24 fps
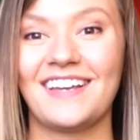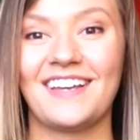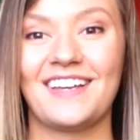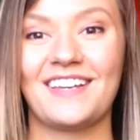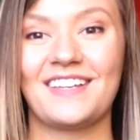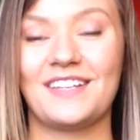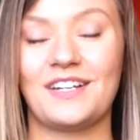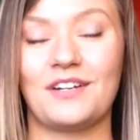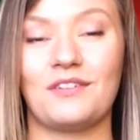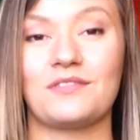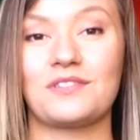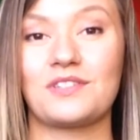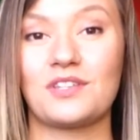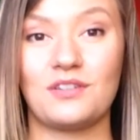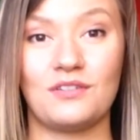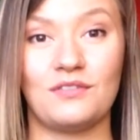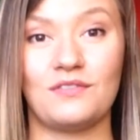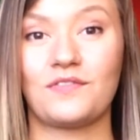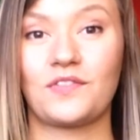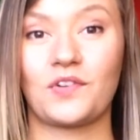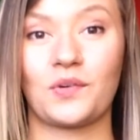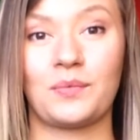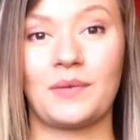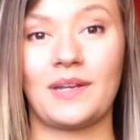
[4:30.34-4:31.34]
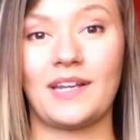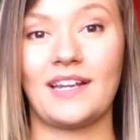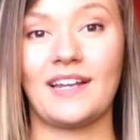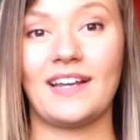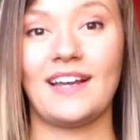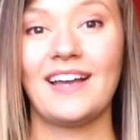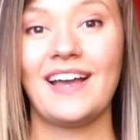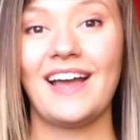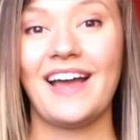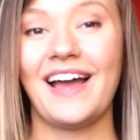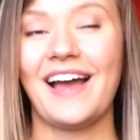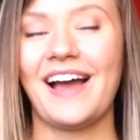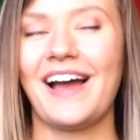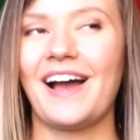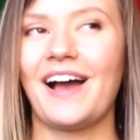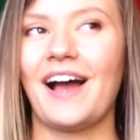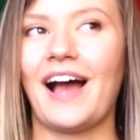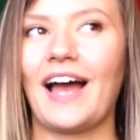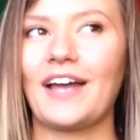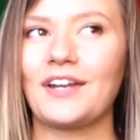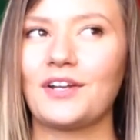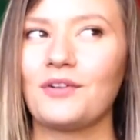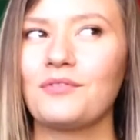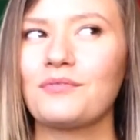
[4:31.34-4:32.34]
is huge for me.
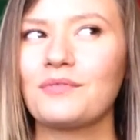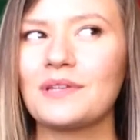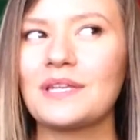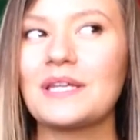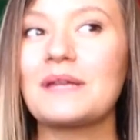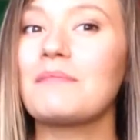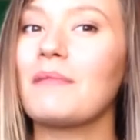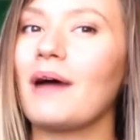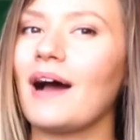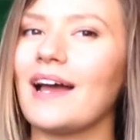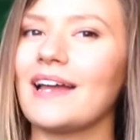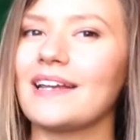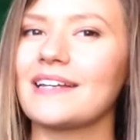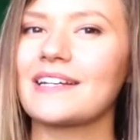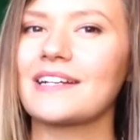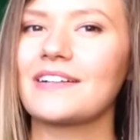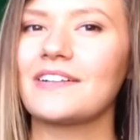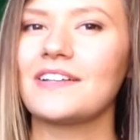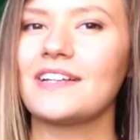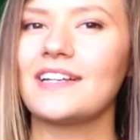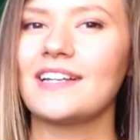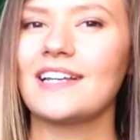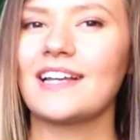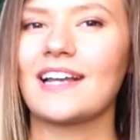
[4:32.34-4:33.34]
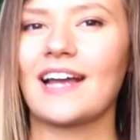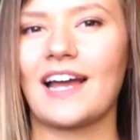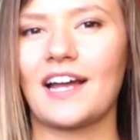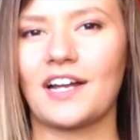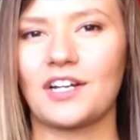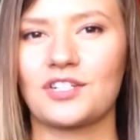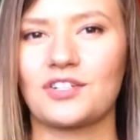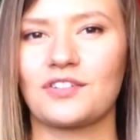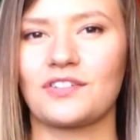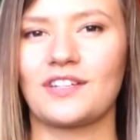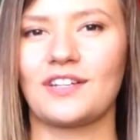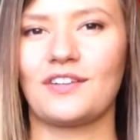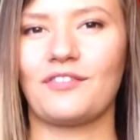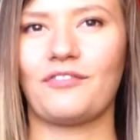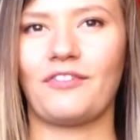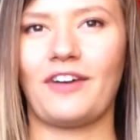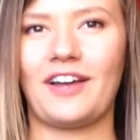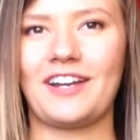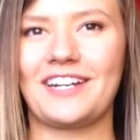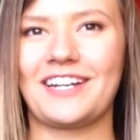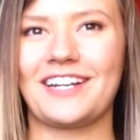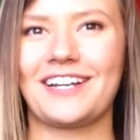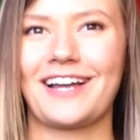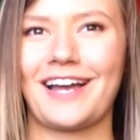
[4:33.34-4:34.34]
I don't really mind cleaning. I actually
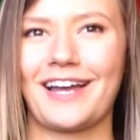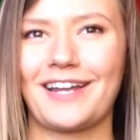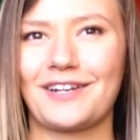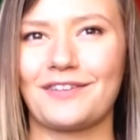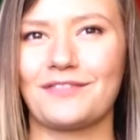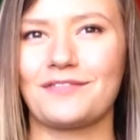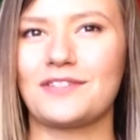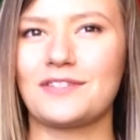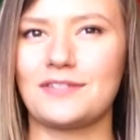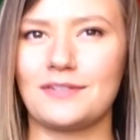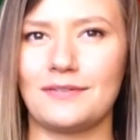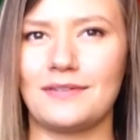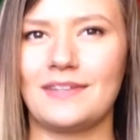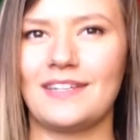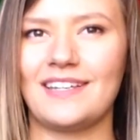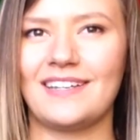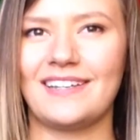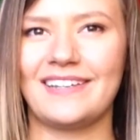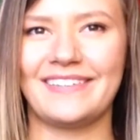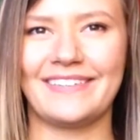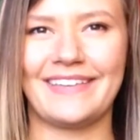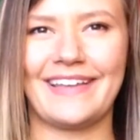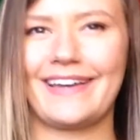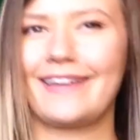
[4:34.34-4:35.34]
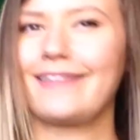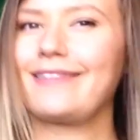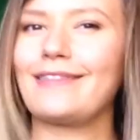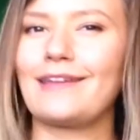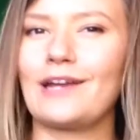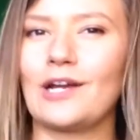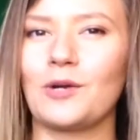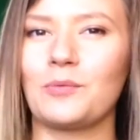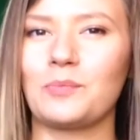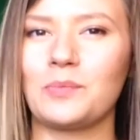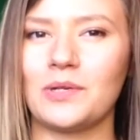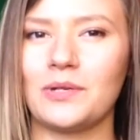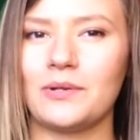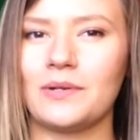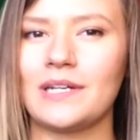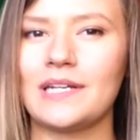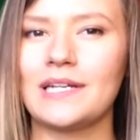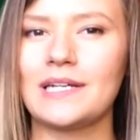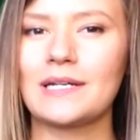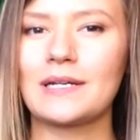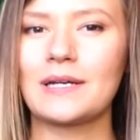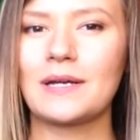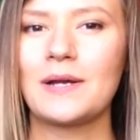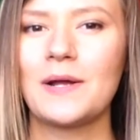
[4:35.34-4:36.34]
find it kind of soothing and like
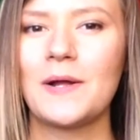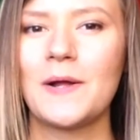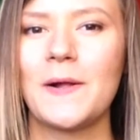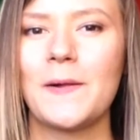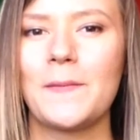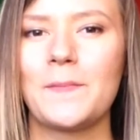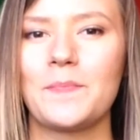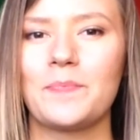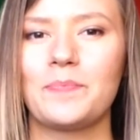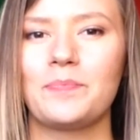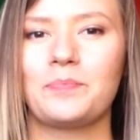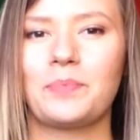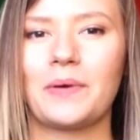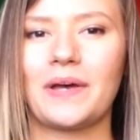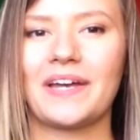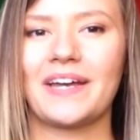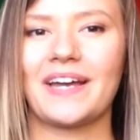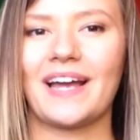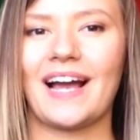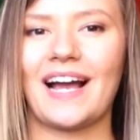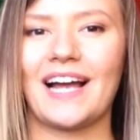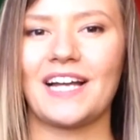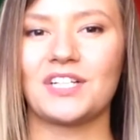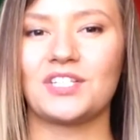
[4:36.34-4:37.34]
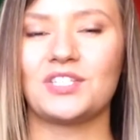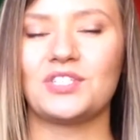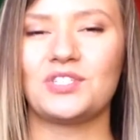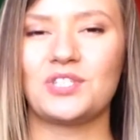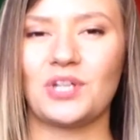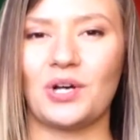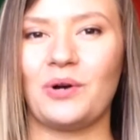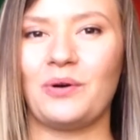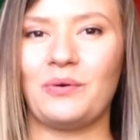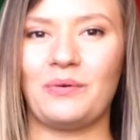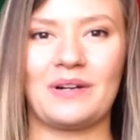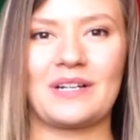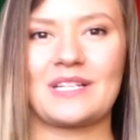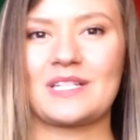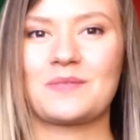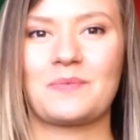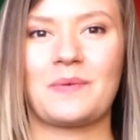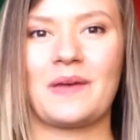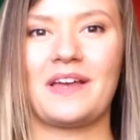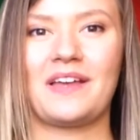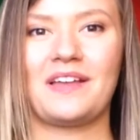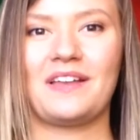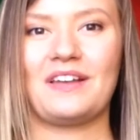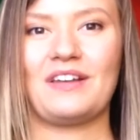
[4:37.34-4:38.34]
therapeutic, but I don't want to
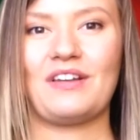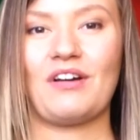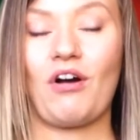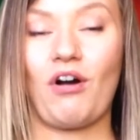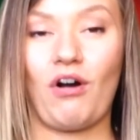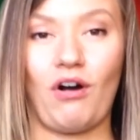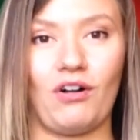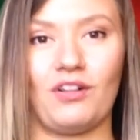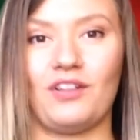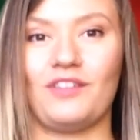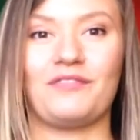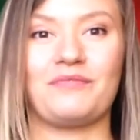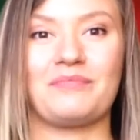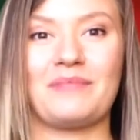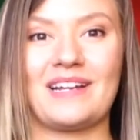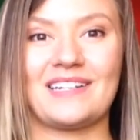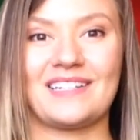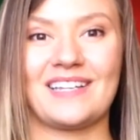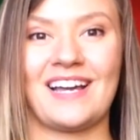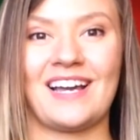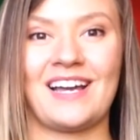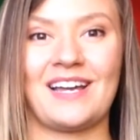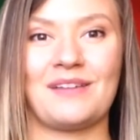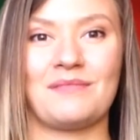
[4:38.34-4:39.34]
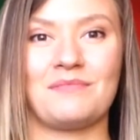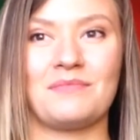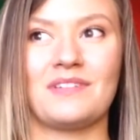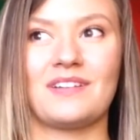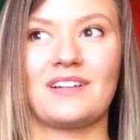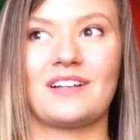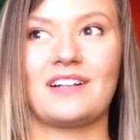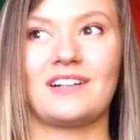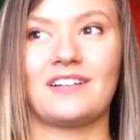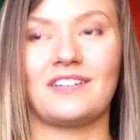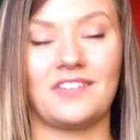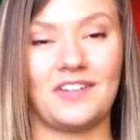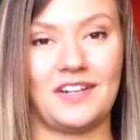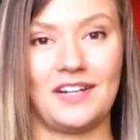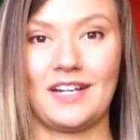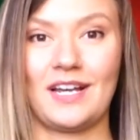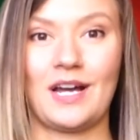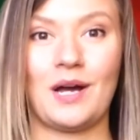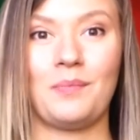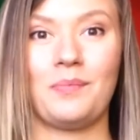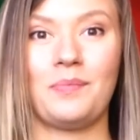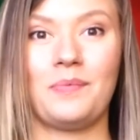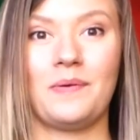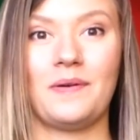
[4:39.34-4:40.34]
spend all of my time cleaning
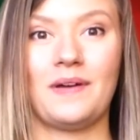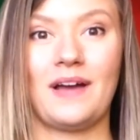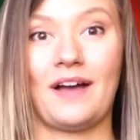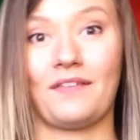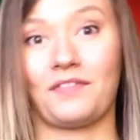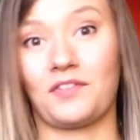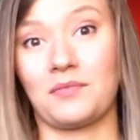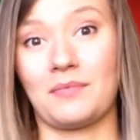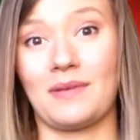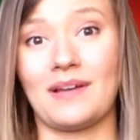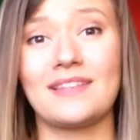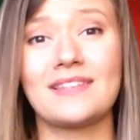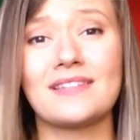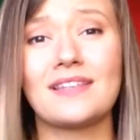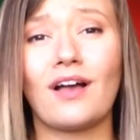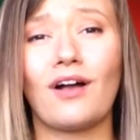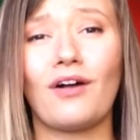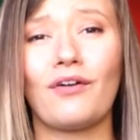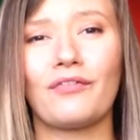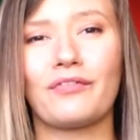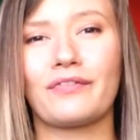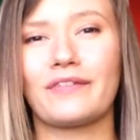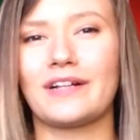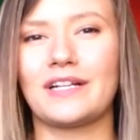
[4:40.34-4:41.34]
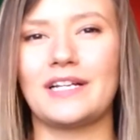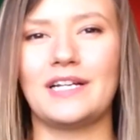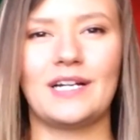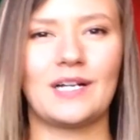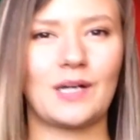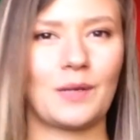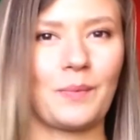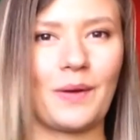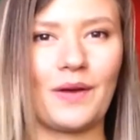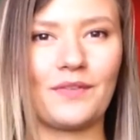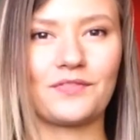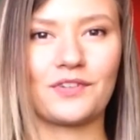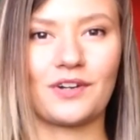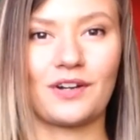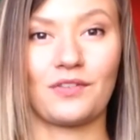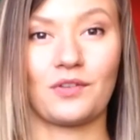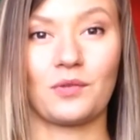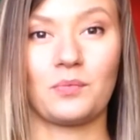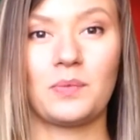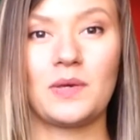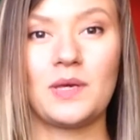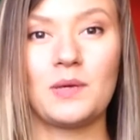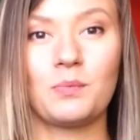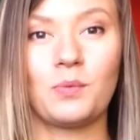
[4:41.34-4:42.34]
up after myself, cleaning up after
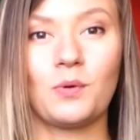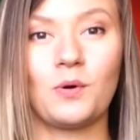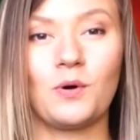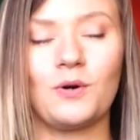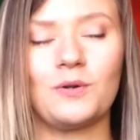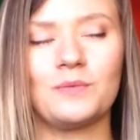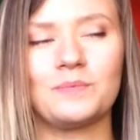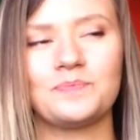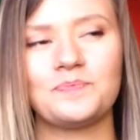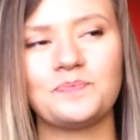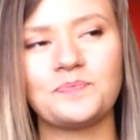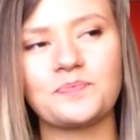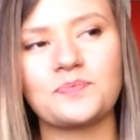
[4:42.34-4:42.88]
other people,